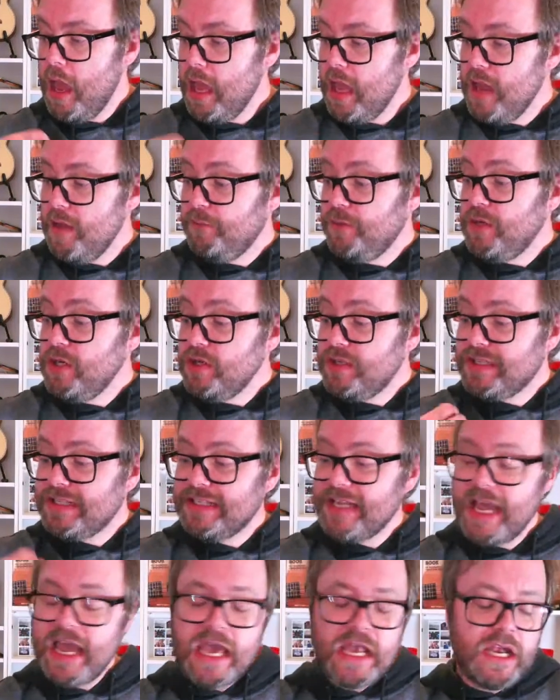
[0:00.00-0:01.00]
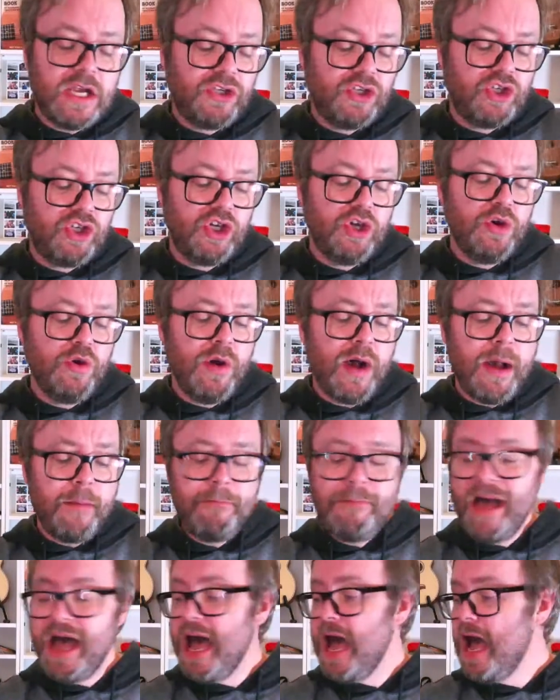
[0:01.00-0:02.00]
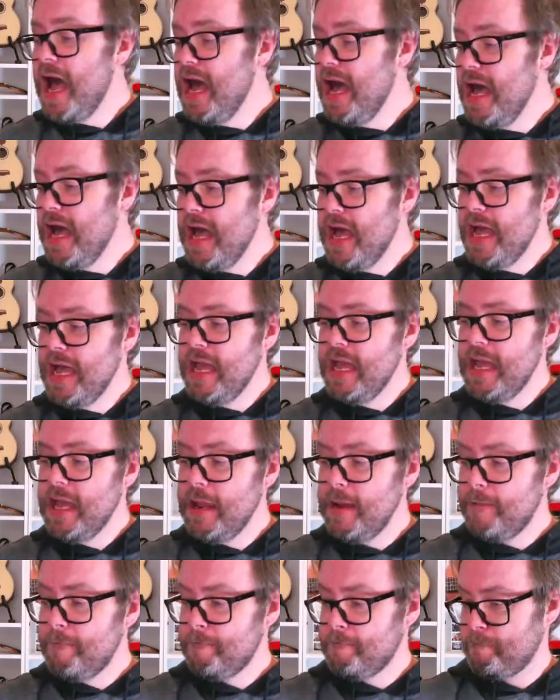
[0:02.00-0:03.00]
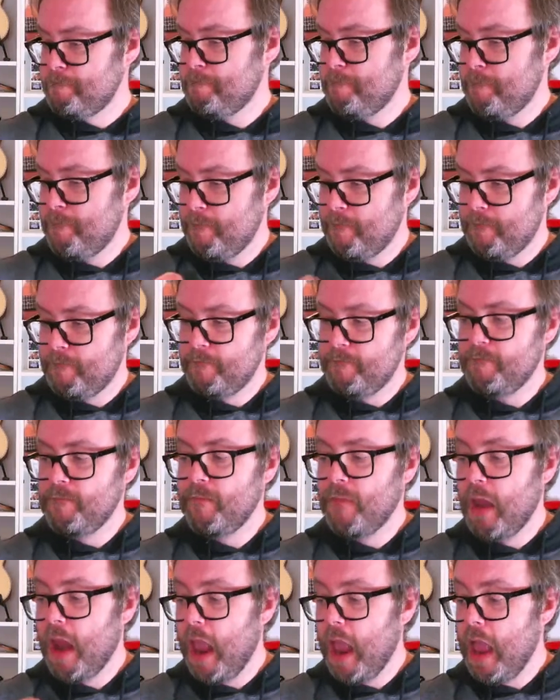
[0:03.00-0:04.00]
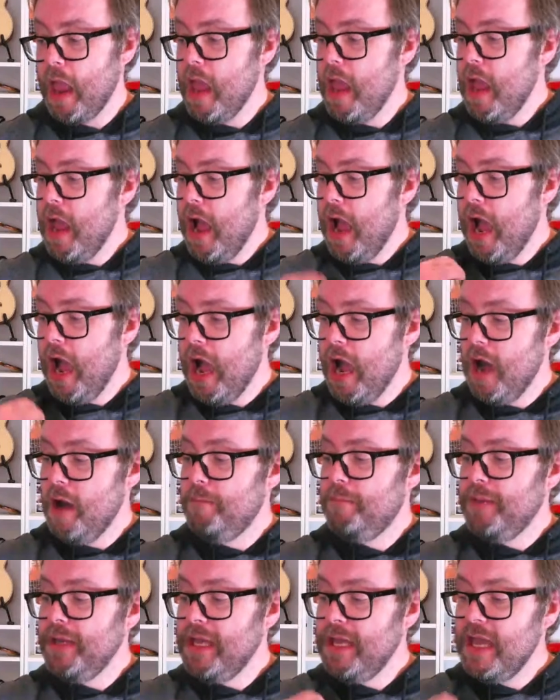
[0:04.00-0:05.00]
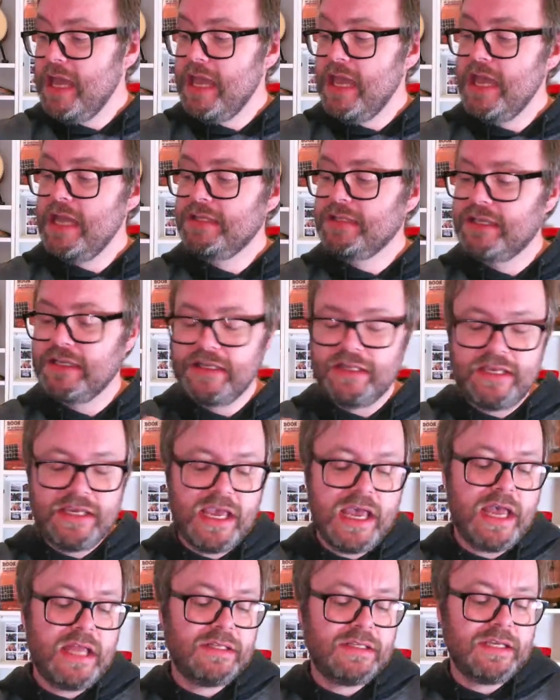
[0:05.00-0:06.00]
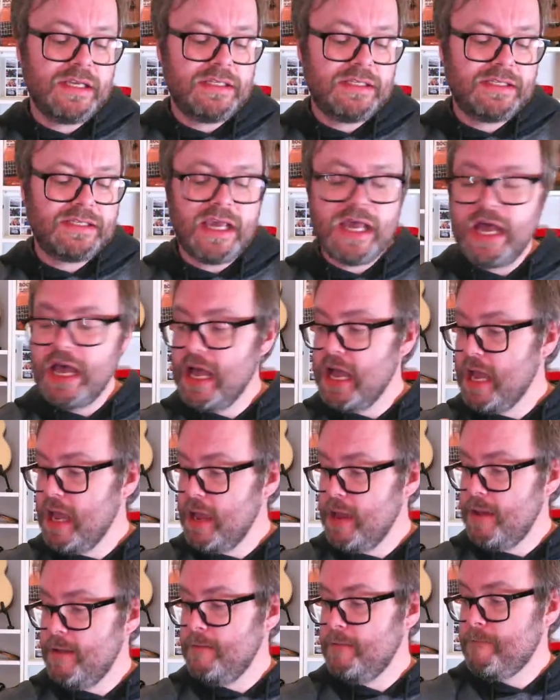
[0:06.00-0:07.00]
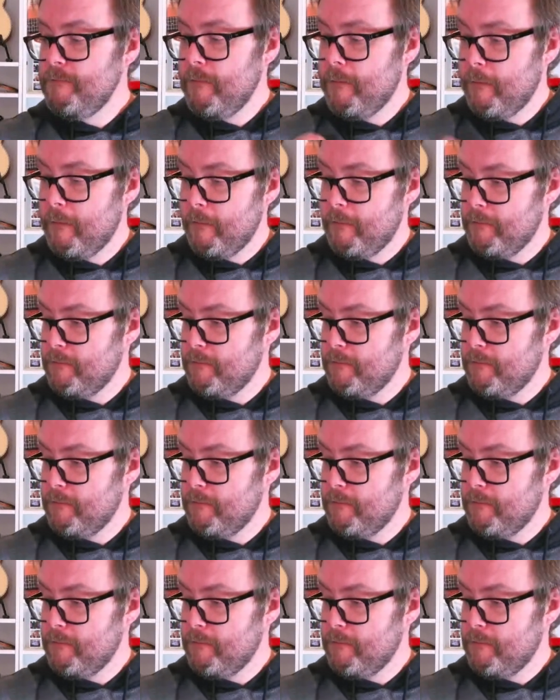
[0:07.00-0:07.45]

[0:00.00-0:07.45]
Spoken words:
If you say that you are mine, I'll be here till the end of time.